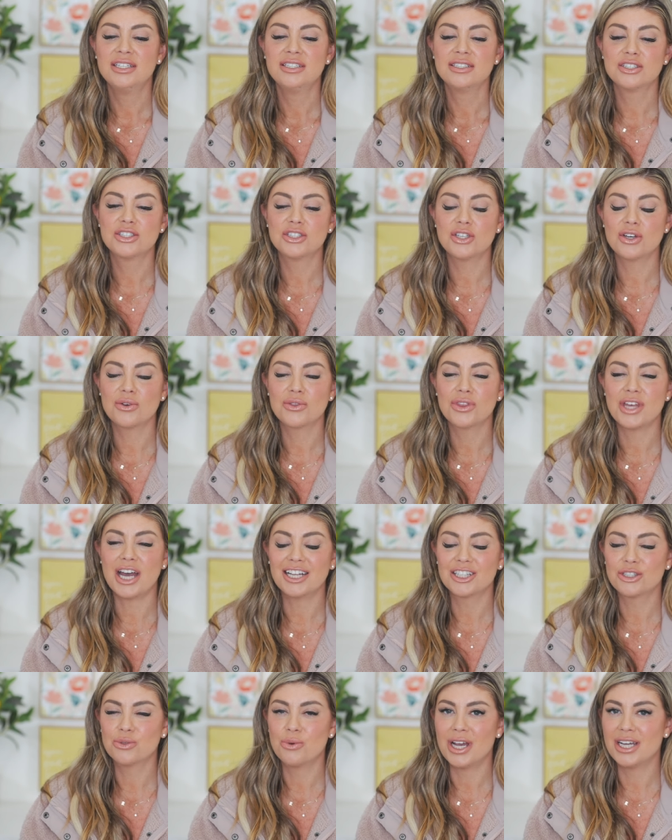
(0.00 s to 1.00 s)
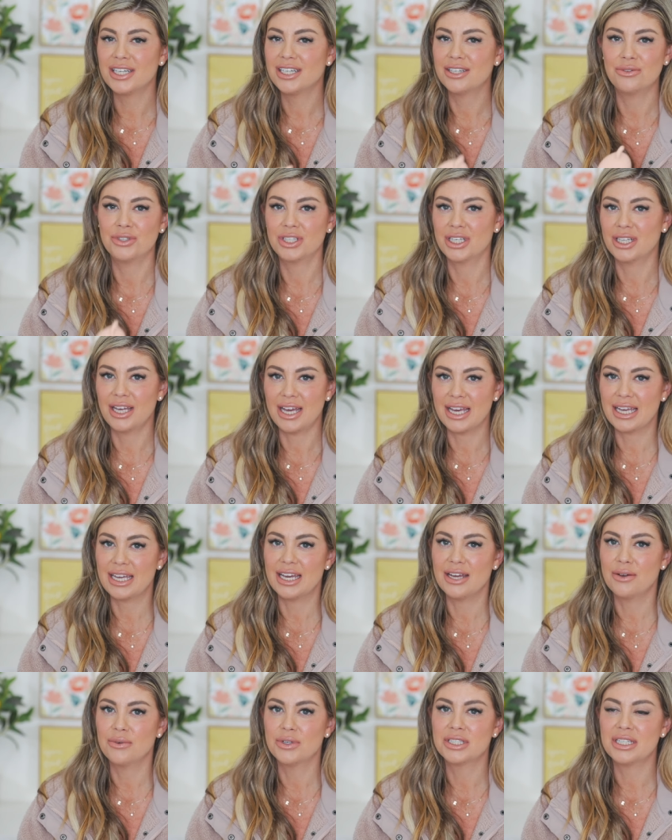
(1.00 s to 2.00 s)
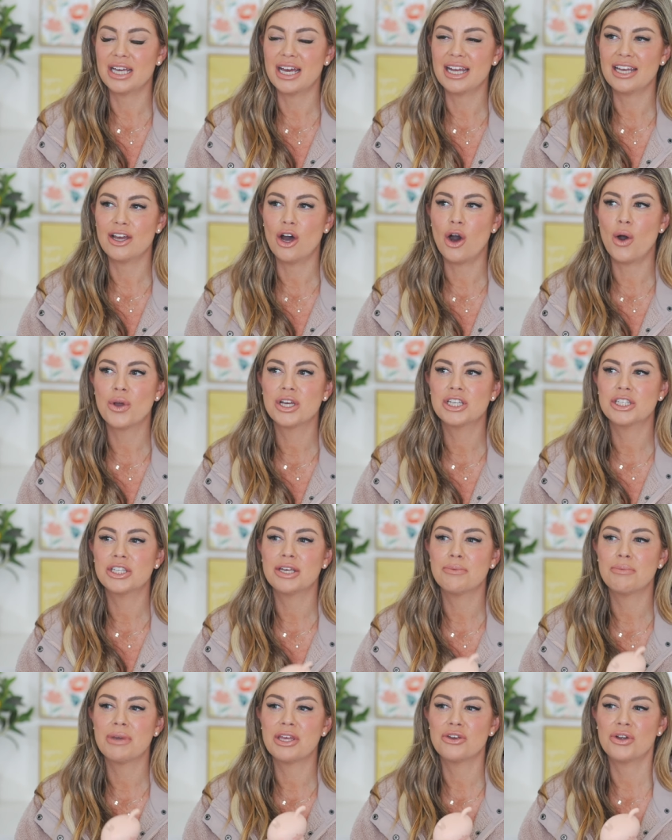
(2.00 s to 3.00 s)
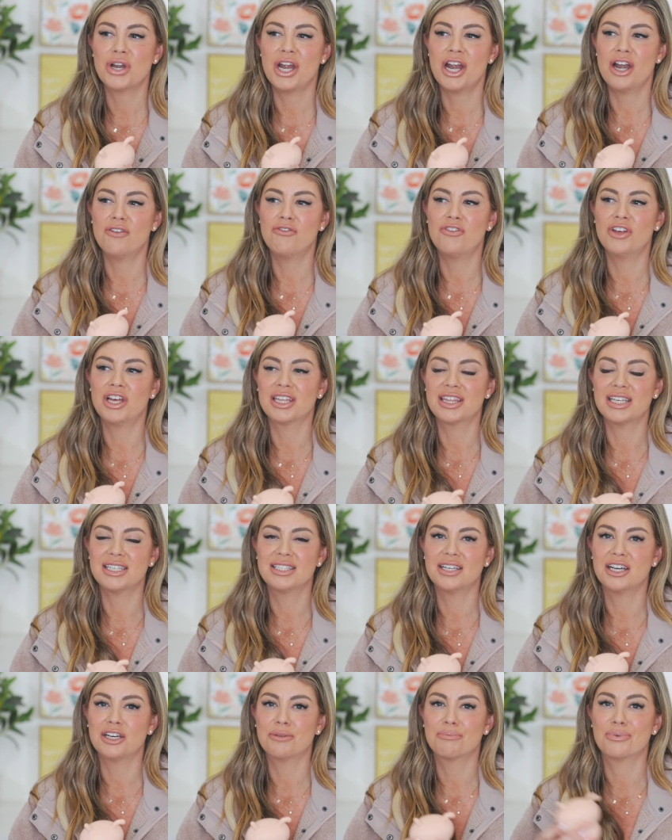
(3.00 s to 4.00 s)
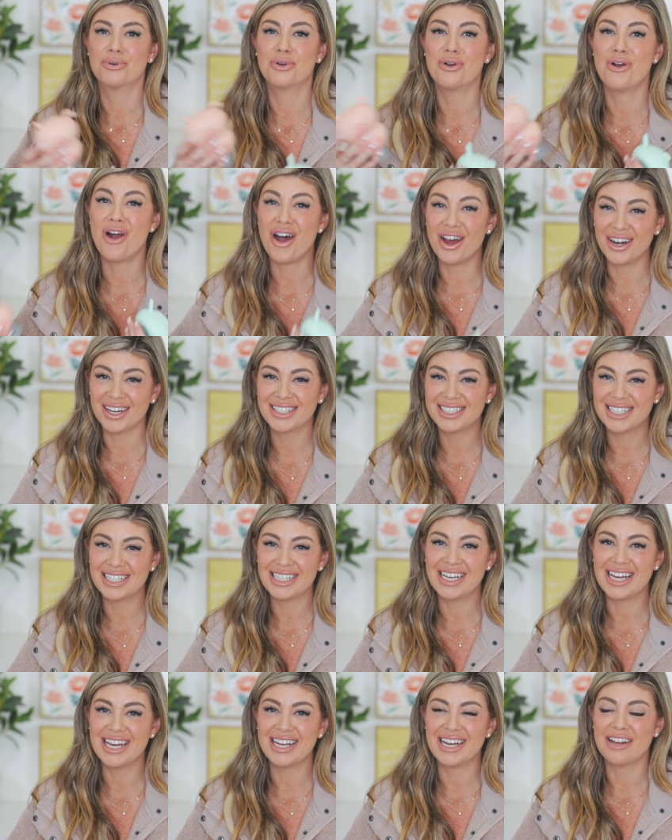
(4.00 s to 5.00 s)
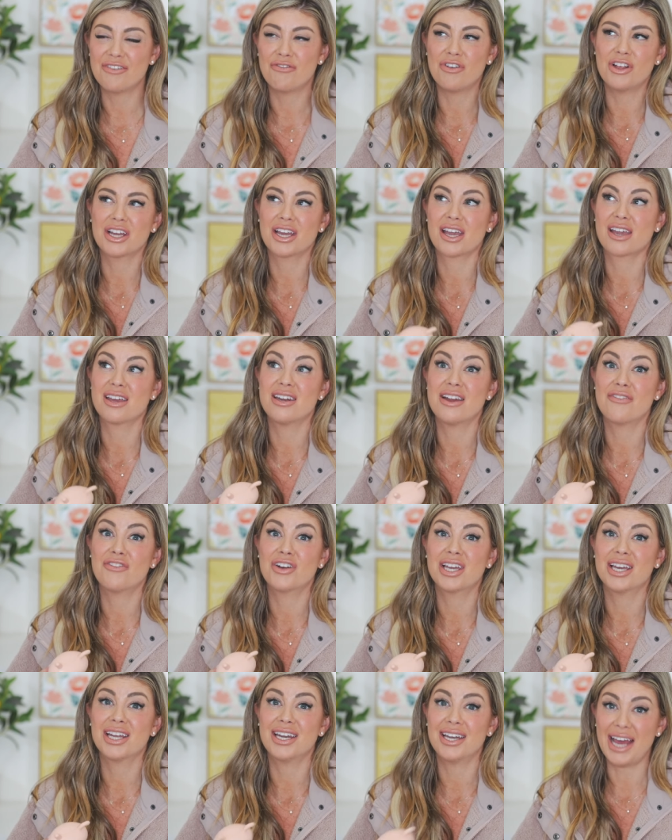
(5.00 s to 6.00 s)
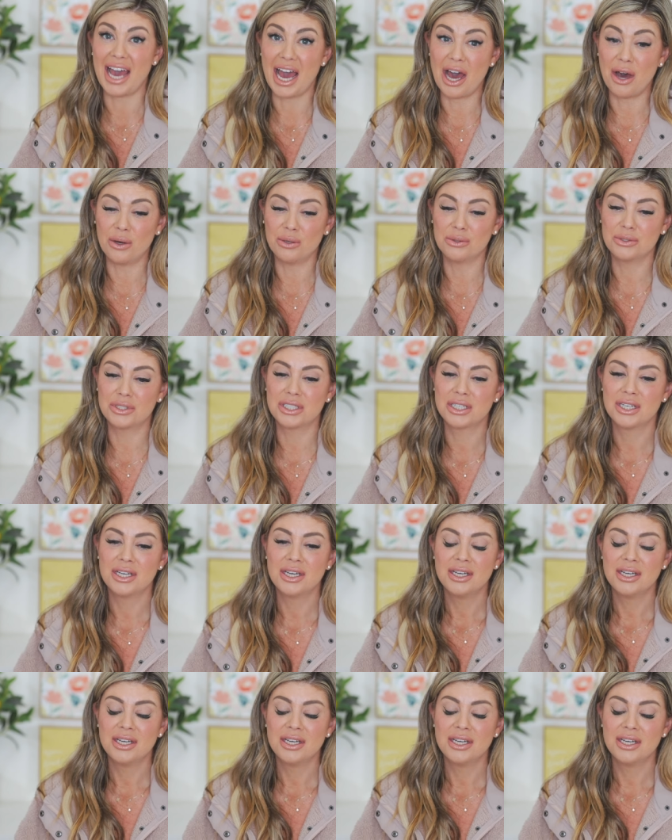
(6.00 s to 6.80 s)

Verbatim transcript: So that's why I didn't really like it, was that it always made their hair feel like they still had product in it, and I felt like I could never get it out.